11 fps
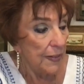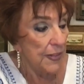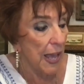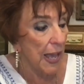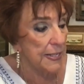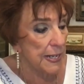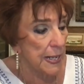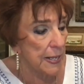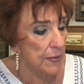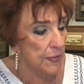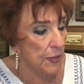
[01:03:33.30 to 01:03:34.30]
The
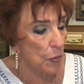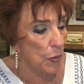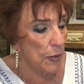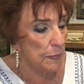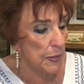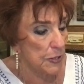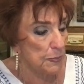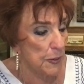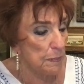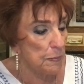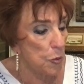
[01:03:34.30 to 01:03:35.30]
idea that one must
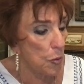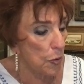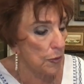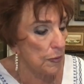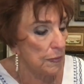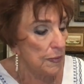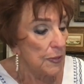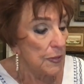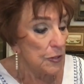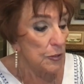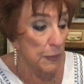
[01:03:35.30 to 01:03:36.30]
be poor
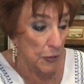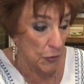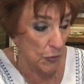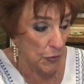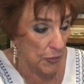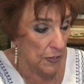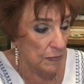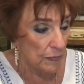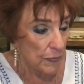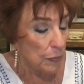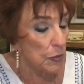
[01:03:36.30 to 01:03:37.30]
to be good
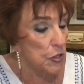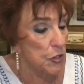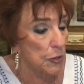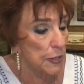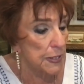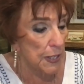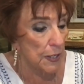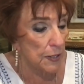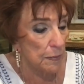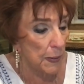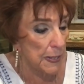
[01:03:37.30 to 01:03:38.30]
was surely
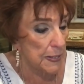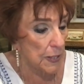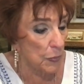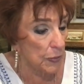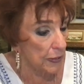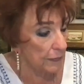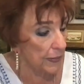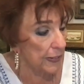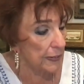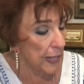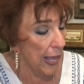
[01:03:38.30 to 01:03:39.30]
started by someone
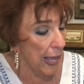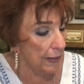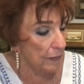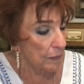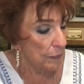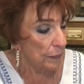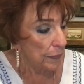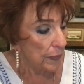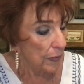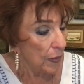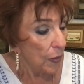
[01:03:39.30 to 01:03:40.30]
living in lack.
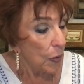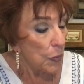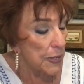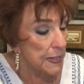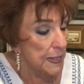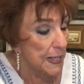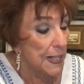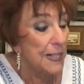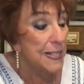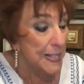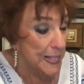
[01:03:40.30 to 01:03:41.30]
we
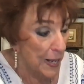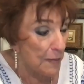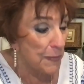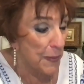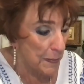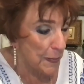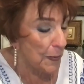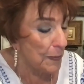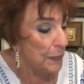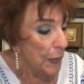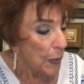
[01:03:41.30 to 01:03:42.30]
still see
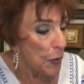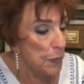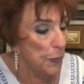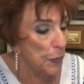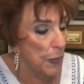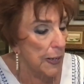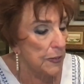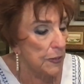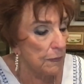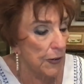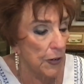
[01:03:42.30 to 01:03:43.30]
people who
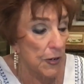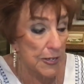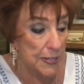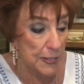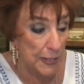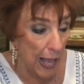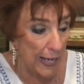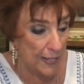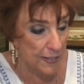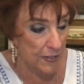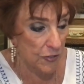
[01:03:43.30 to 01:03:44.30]
parade their various
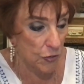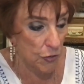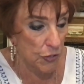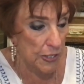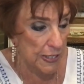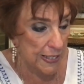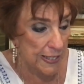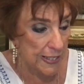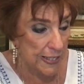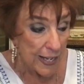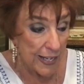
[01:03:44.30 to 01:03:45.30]
lacks as goodness
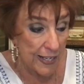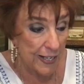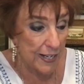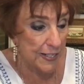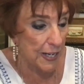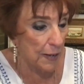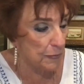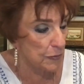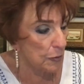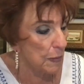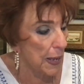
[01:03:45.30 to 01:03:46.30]
in an
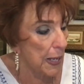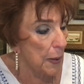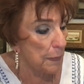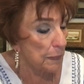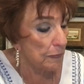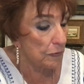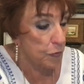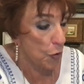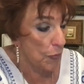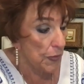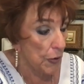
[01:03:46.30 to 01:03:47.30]
attempt to make up
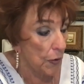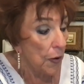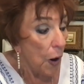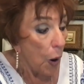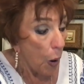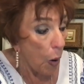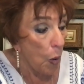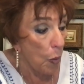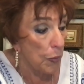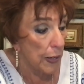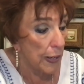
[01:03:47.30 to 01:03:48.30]
for their
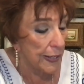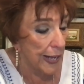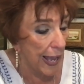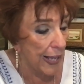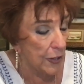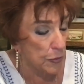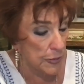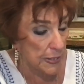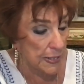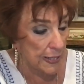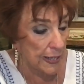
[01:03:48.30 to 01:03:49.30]
own
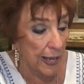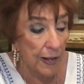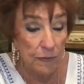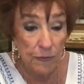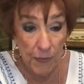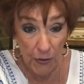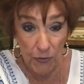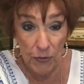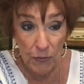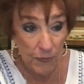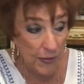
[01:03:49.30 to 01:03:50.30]
inadequacy and
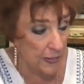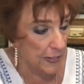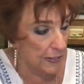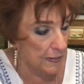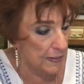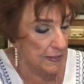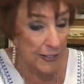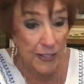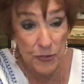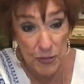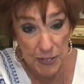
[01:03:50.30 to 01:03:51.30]
failure feelings.
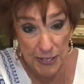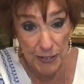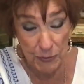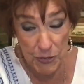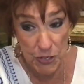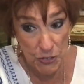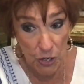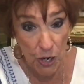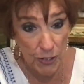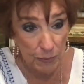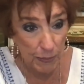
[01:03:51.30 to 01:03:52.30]
Interesting that we just
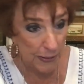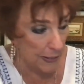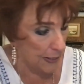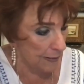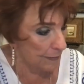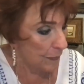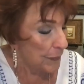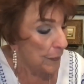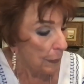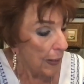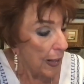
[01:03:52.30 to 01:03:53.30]
talked about that. I
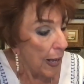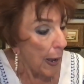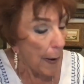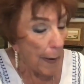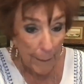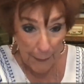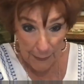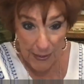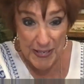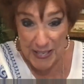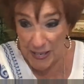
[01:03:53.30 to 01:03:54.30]
know.
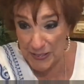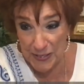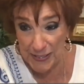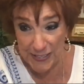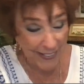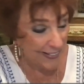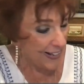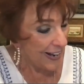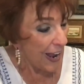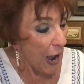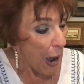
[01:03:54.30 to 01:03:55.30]
is it? it's,
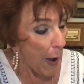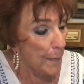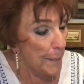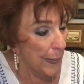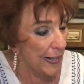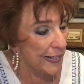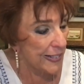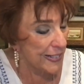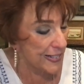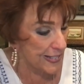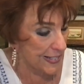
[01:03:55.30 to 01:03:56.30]
it's incredible.
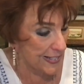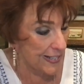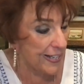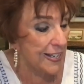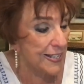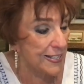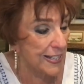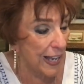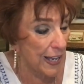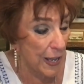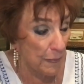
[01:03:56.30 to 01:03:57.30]
Abundance
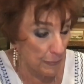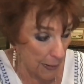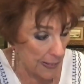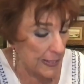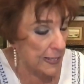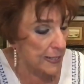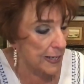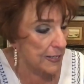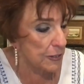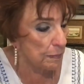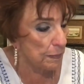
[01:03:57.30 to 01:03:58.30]
is abundance
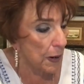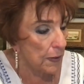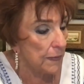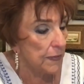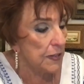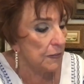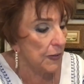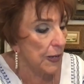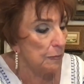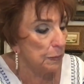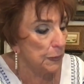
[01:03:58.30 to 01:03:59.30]
is a part of the
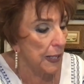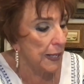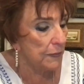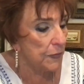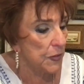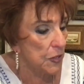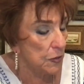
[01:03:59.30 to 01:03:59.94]
divine plan for the